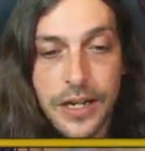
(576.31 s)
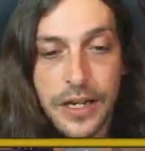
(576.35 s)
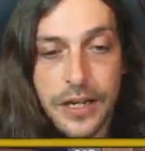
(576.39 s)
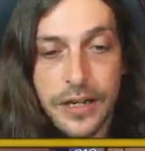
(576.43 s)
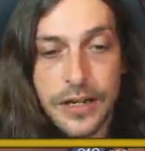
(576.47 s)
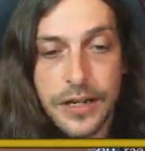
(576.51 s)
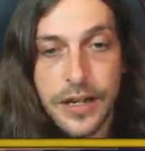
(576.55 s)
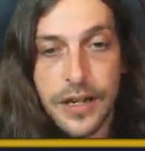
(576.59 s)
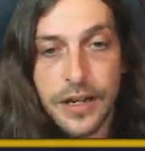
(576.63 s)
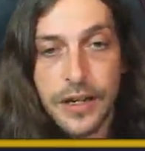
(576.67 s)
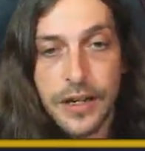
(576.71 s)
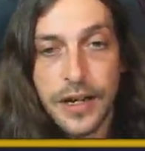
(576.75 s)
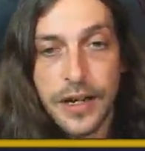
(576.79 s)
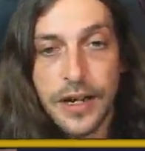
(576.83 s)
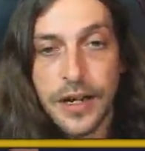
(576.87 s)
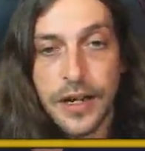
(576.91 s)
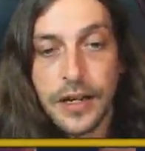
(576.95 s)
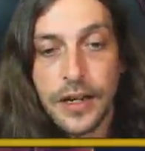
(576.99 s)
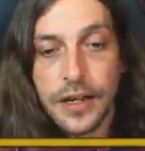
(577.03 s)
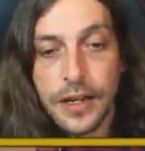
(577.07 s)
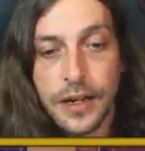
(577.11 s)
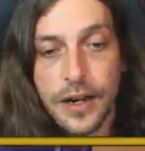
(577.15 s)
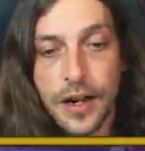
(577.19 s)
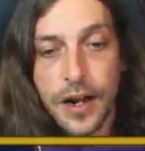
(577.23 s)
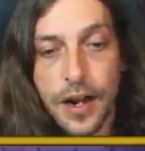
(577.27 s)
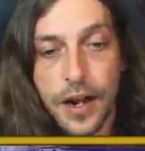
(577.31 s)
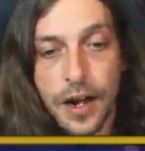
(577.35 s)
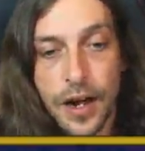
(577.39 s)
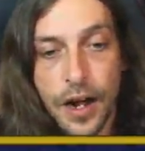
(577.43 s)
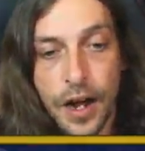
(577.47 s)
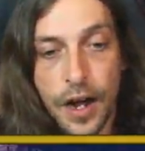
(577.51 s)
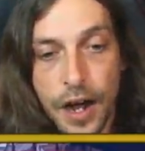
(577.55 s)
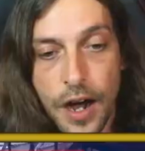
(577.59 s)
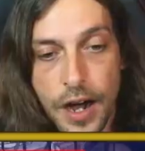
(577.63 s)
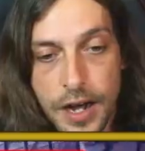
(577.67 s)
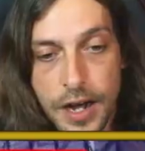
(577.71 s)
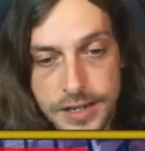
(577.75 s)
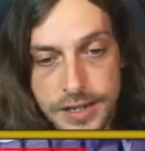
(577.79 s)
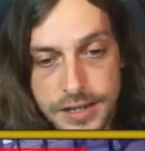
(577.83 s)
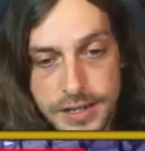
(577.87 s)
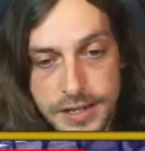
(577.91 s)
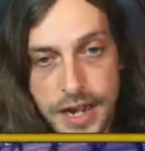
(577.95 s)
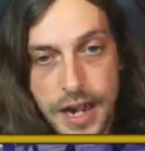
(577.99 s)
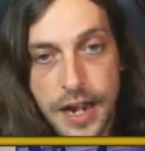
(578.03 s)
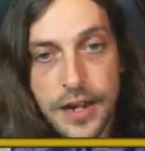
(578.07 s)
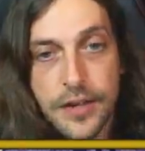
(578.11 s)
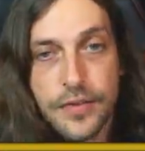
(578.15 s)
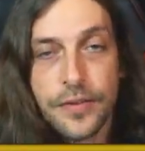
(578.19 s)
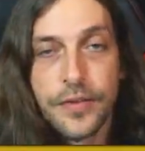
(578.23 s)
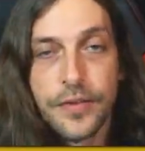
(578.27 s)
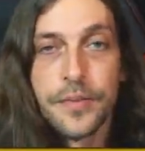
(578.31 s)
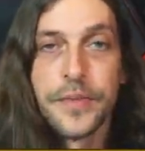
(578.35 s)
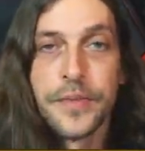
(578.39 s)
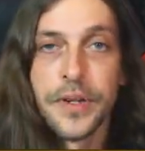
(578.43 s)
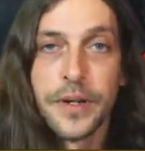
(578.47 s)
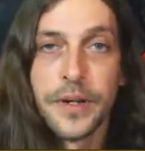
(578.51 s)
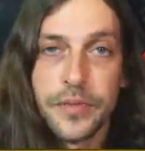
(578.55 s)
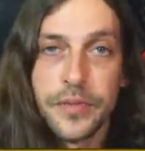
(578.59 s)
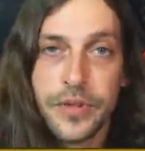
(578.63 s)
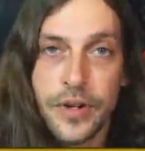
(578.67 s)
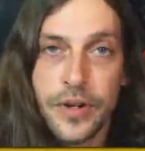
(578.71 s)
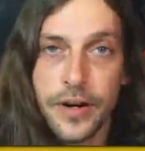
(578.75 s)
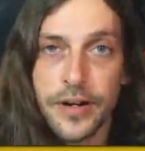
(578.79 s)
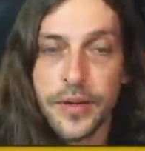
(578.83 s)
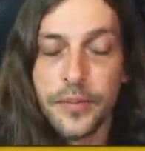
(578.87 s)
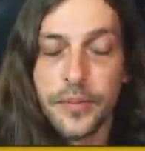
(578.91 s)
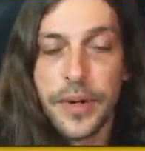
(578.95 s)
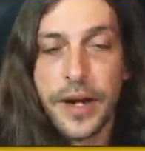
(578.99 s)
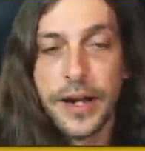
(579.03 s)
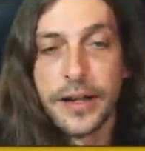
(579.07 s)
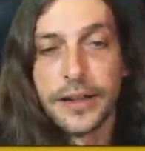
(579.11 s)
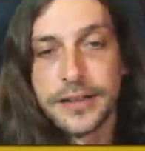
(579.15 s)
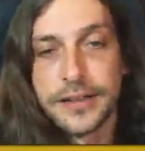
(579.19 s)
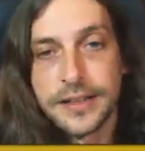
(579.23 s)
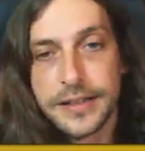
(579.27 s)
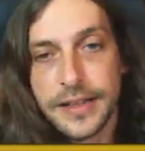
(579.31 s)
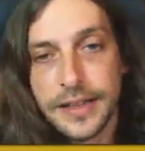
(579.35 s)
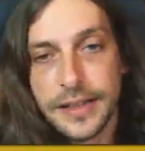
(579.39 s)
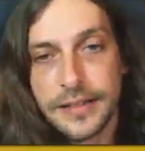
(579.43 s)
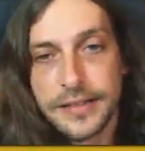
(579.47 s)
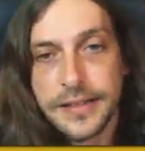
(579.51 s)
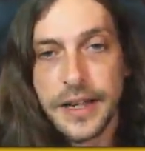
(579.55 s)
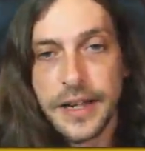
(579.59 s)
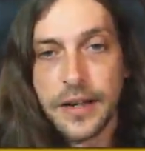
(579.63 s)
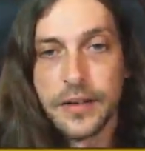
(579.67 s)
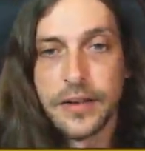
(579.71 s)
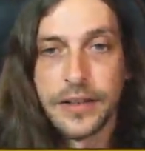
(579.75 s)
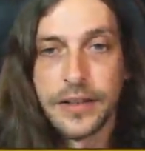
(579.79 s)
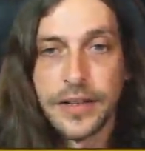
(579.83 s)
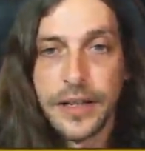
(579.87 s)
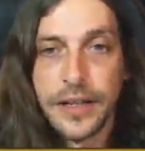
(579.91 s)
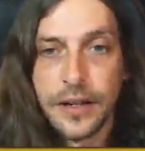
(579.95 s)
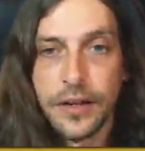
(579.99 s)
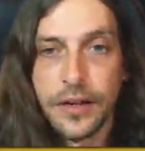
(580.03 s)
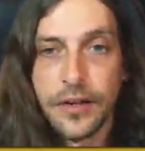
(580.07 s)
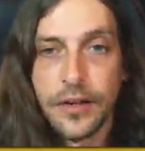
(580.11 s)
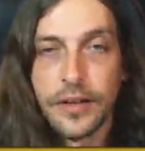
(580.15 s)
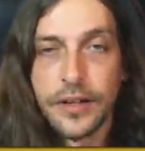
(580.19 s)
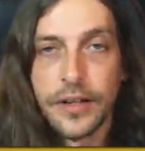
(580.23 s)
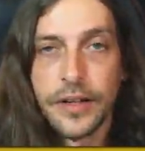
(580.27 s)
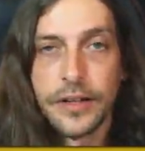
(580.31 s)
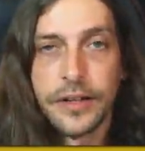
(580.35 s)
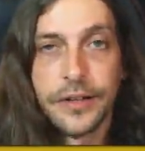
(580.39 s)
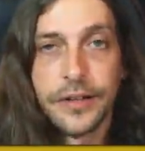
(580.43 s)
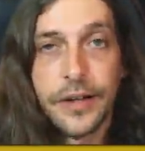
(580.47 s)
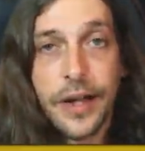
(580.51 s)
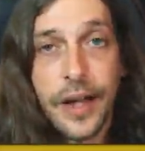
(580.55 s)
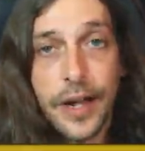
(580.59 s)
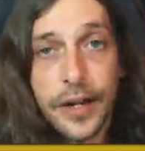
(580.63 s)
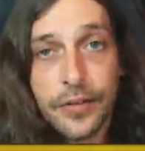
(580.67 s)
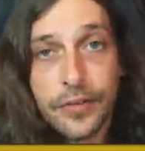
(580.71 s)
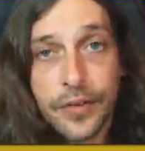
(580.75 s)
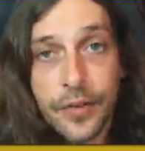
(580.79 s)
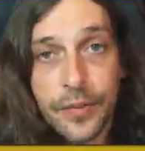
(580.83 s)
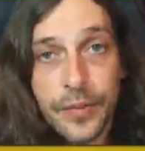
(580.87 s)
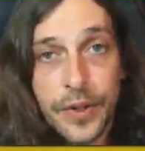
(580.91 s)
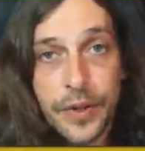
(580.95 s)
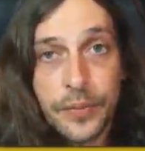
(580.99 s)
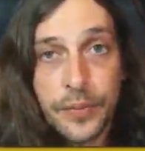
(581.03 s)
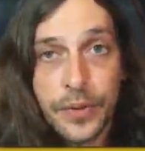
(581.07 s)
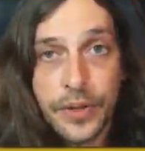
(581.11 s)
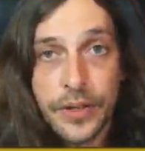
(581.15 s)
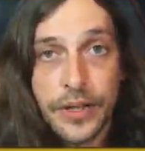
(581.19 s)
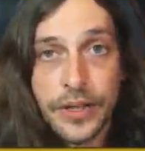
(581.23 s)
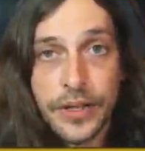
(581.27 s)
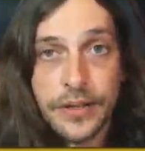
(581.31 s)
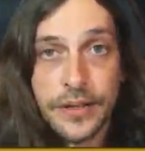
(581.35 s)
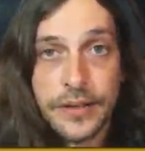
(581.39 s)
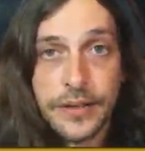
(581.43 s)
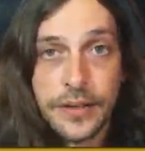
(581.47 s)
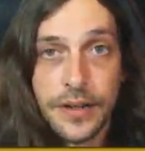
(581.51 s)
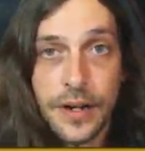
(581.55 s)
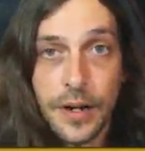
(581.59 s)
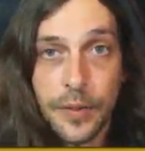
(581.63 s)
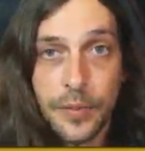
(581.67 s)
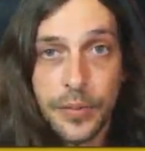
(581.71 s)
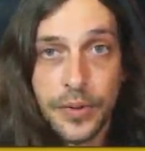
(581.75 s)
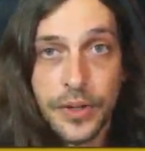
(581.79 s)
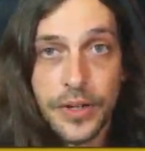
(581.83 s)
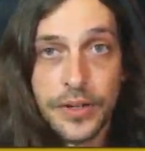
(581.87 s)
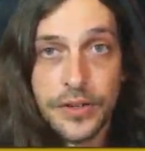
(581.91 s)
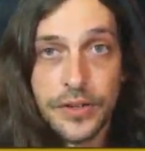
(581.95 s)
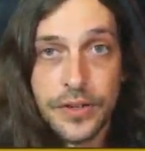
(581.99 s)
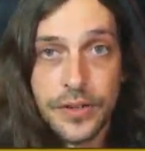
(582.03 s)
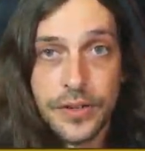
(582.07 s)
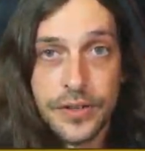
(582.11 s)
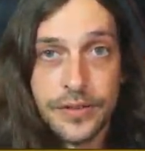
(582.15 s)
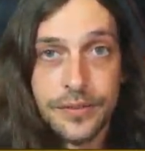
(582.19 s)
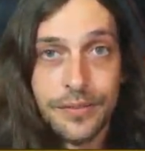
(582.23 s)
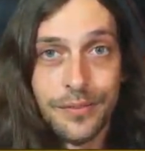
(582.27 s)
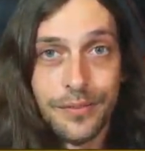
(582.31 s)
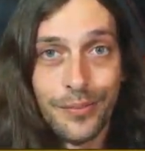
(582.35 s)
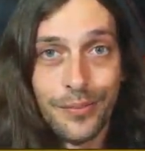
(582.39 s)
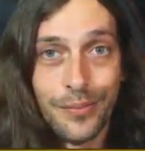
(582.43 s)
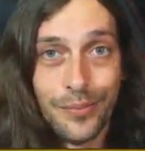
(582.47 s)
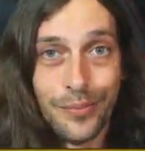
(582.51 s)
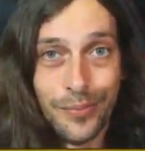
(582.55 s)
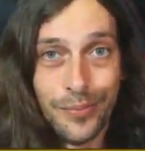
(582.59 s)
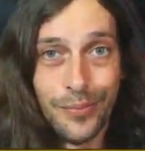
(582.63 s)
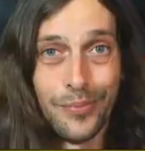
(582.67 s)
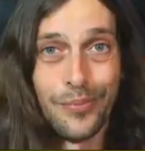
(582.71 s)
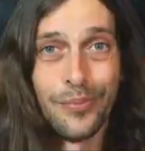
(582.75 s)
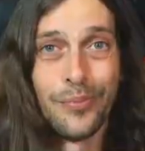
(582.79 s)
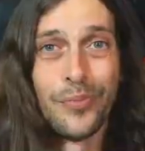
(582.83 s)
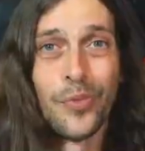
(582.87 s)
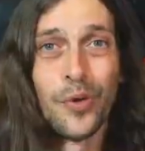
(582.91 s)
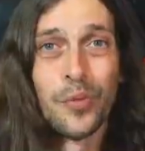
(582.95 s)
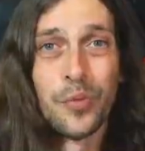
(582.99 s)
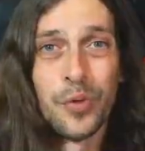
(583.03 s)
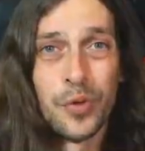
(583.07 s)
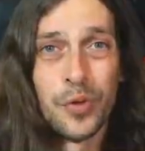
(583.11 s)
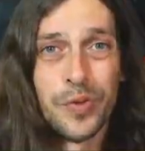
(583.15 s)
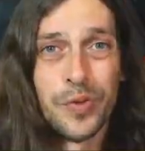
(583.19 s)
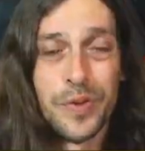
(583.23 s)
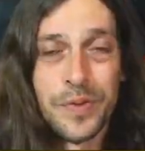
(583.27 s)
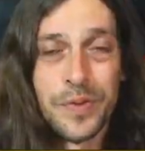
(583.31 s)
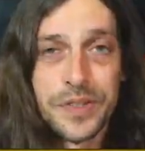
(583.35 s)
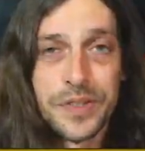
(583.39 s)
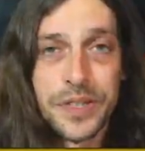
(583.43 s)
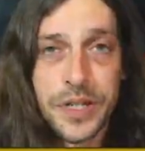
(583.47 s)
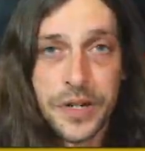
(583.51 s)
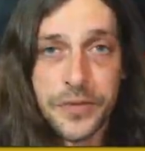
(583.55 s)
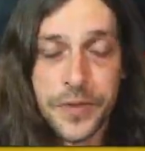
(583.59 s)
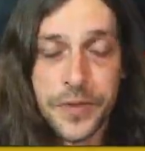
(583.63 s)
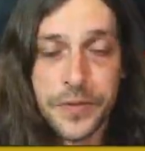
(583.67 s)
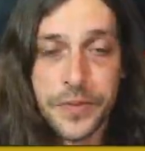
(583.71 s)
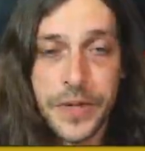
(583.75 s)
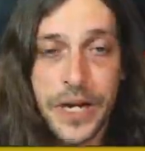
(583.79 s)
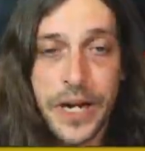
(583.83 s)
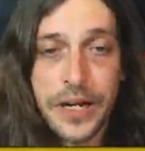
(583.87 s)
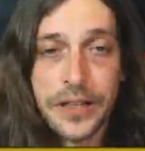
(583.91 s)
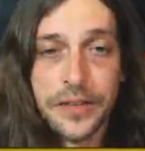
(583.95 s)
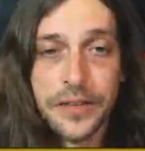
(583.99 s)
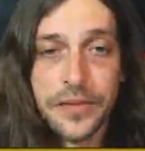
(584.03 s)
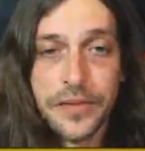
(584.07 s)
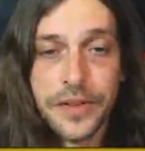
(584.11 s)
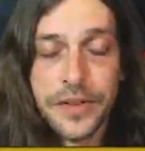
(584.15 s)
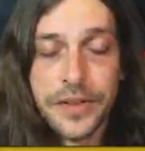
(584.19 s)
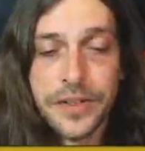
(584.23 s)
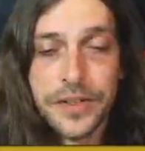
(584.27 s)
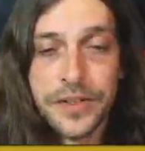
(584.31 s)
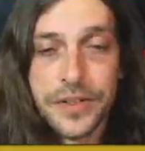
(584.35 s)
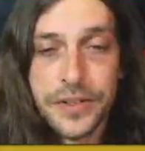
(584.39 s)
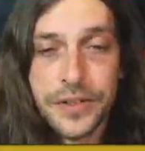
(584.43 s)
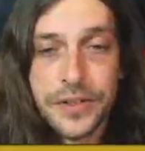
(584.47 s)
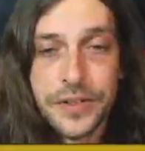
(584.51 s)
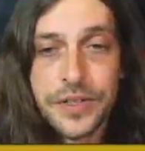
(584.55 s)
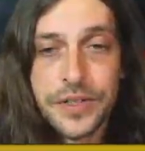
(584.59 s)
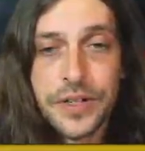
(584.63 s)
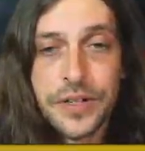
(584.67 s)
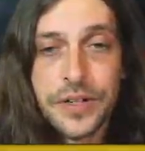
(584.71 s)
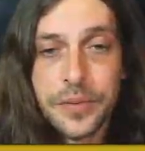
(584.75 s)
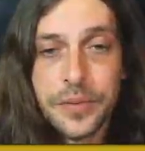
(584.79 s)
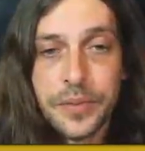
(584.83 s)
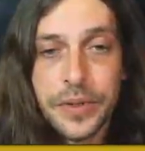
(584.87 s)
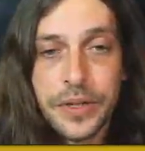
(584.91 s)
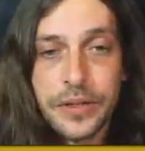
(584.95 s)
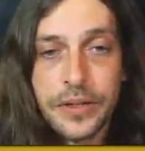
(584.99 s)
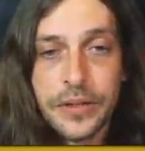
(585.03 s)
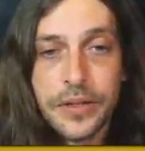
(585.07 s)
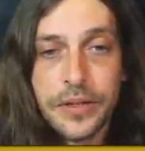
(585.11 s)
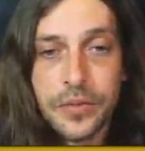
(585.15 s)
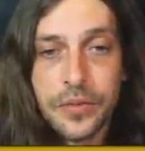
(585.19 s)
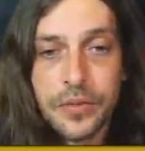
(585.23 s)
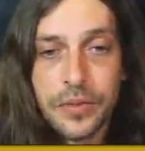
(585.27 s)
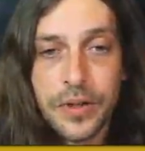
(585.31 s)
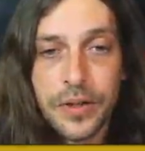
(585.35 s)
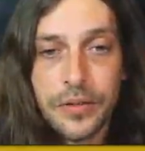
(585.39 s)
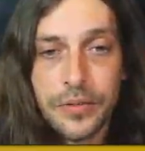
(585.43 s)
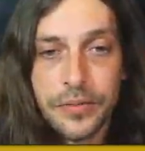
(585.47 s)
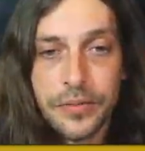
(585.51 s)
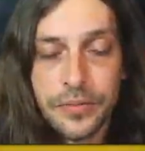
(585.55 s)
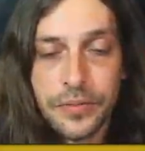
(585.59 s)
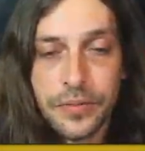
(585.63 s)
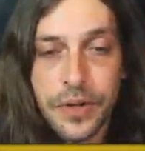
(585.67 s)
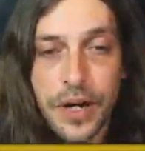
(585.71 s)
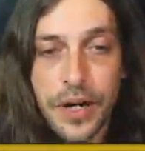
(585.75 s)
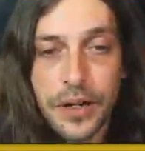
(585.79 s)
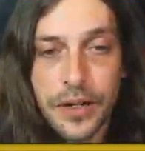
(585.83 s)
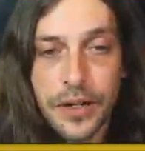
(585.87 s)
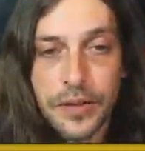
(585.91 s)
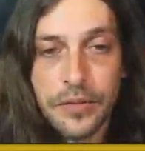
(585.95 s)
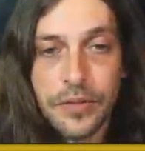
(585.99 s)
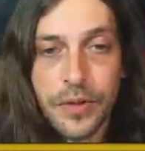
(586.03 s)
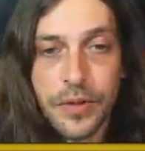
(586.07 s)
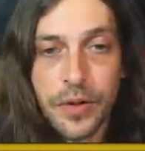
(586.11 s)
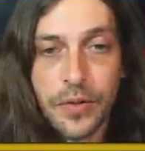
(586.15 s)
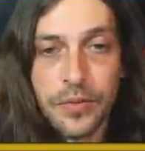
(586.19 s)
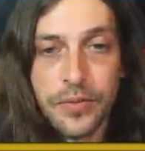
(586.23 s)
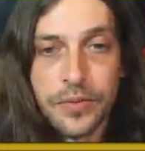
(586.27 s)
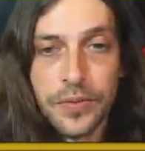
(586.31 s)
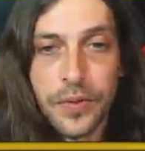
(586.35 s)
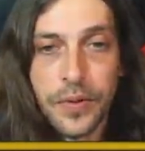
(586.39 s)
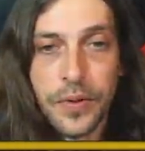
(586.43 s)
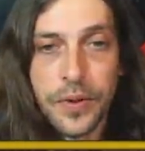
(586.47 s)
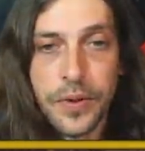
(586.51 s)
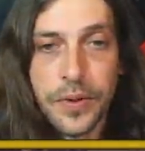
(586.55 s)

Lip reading: Now, aside from them trying to balance things out and get all that, you got to remember that this company just removed himself from Activision, so it's going to be a little rocky road for him.